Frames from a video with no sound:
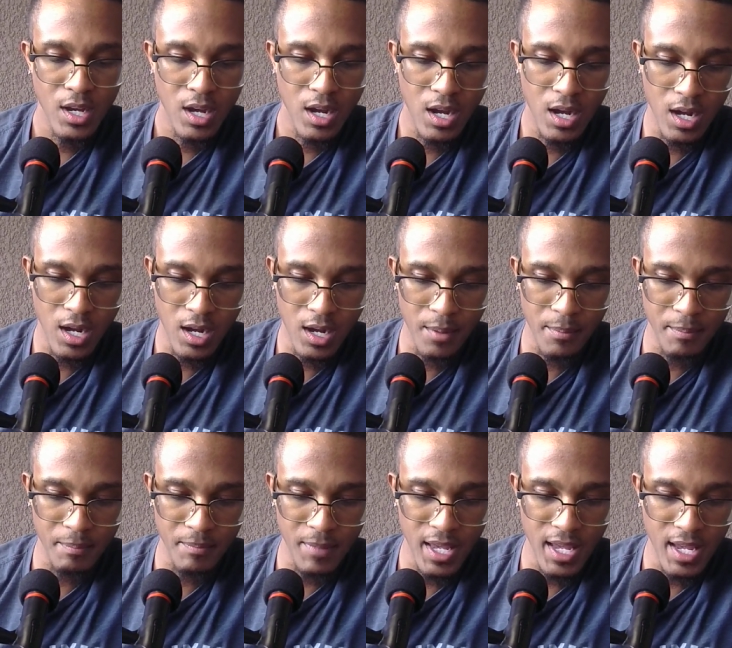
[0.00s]

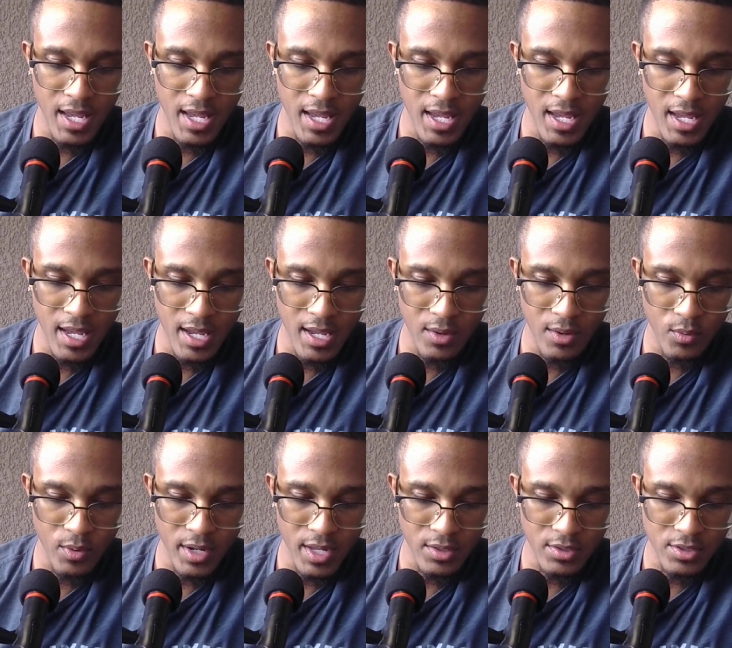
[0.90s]
Um, and
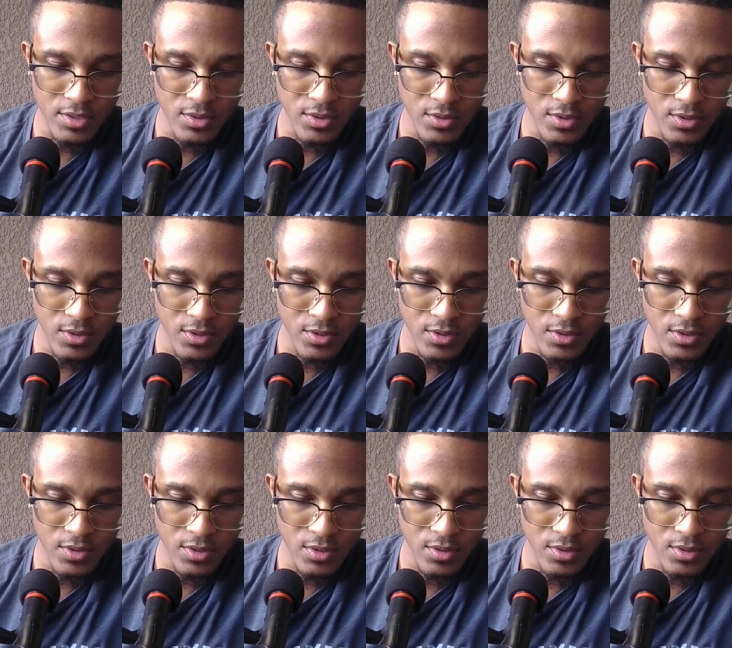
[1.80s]
what else? Do, do,
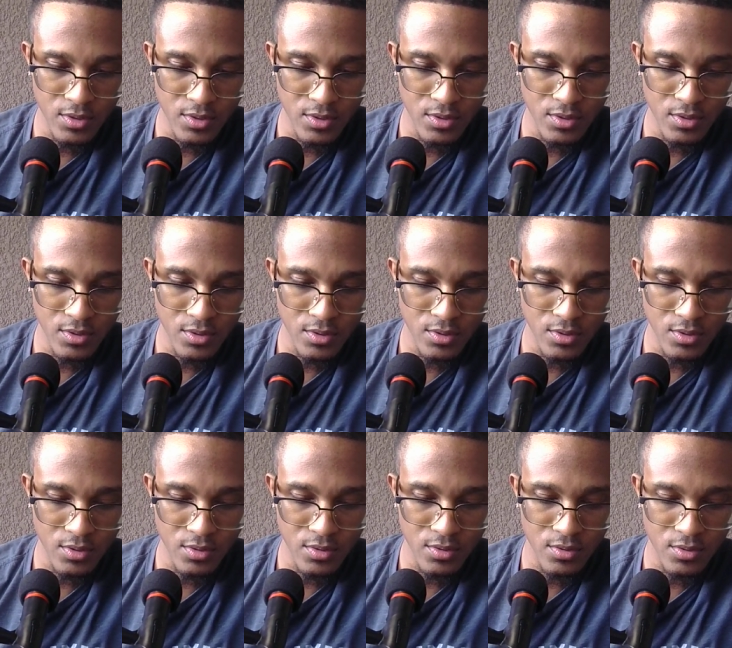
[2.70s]

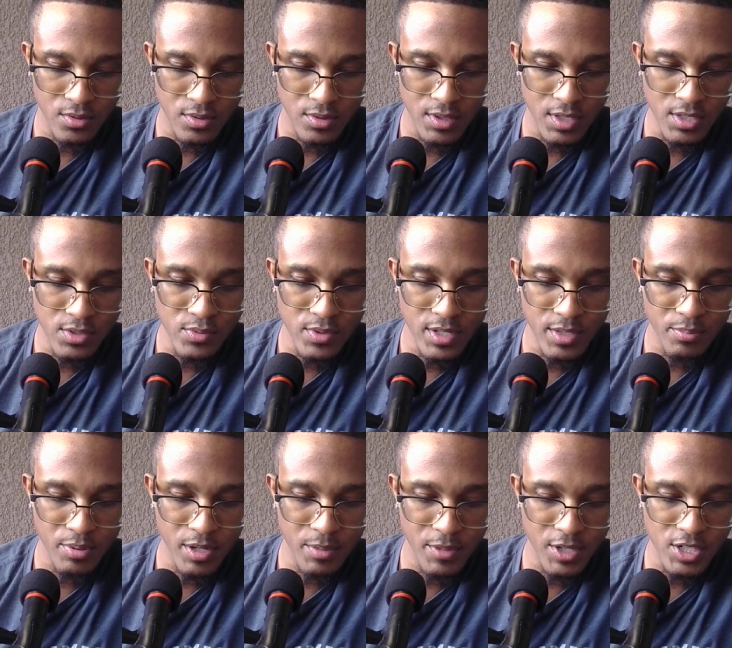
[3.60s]
do, That's really
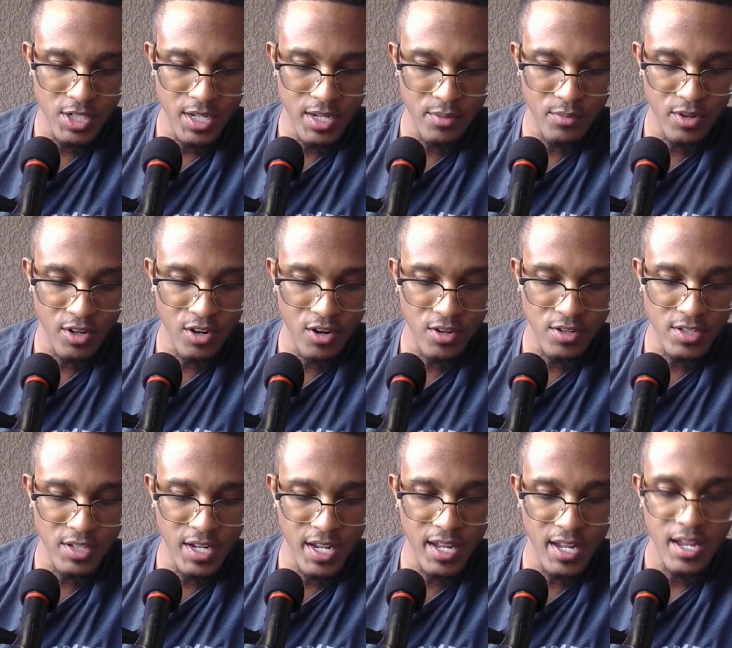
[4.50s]
pretty much it in regards
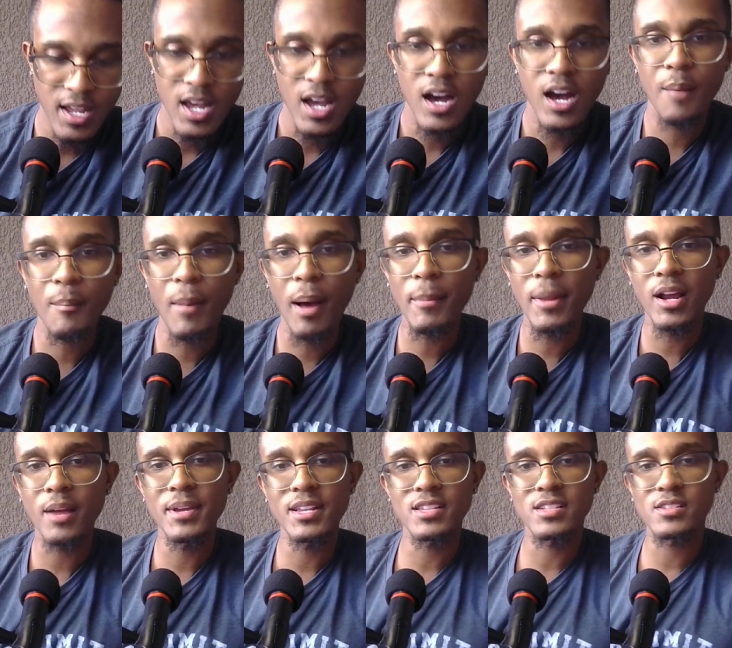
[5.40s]
to that. Um, I'm not
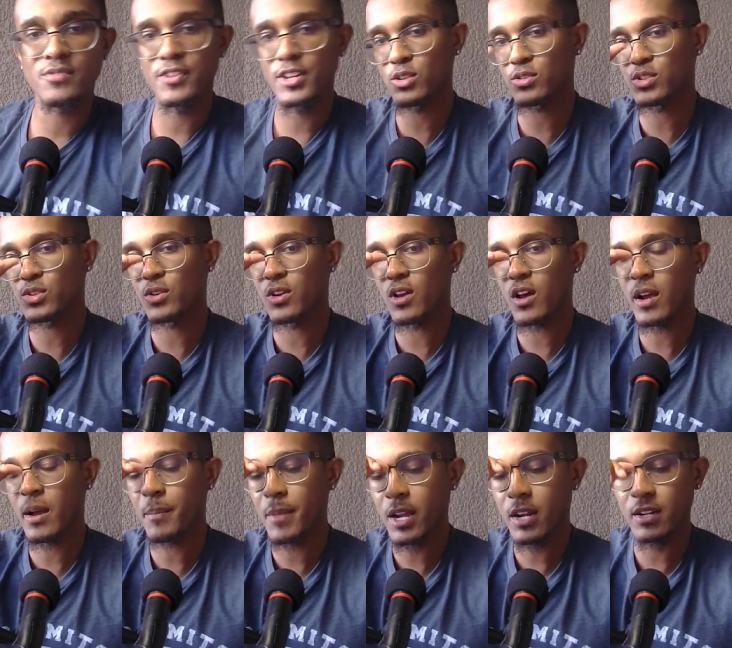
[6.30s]
gonna make this video too long.
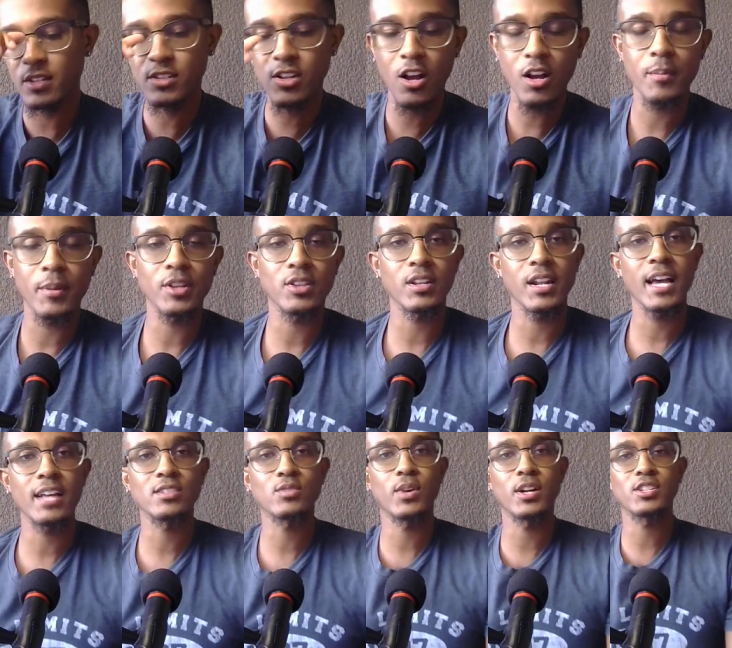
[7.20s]
I'm not gonna talk about the
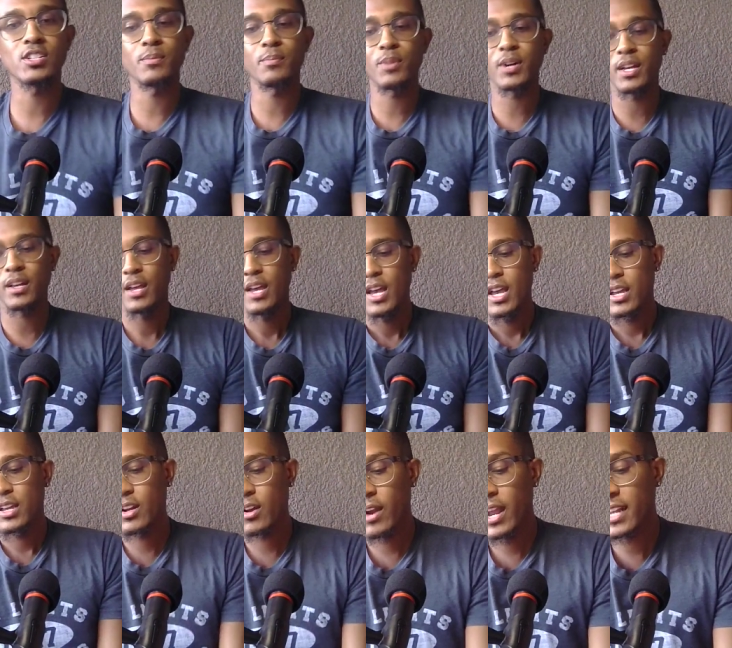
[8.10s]
last question, but
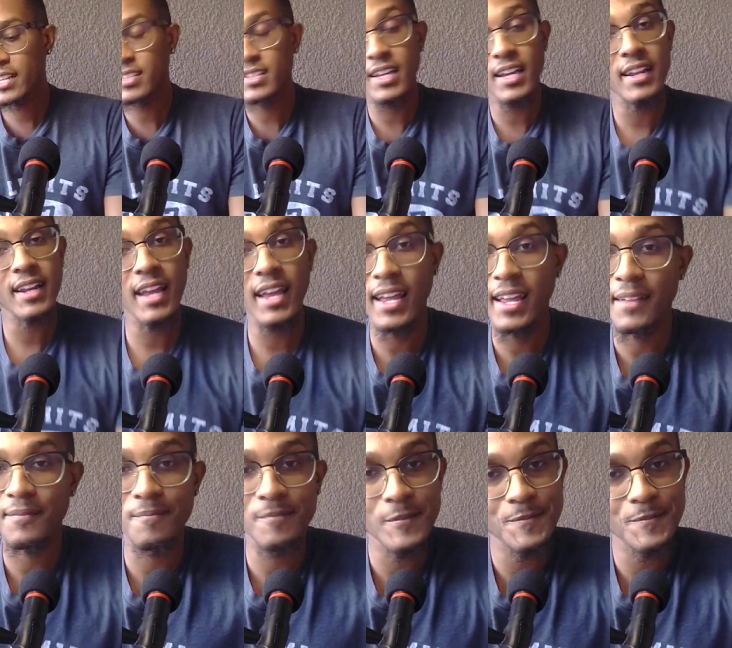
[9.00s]
you know, like I said, hey,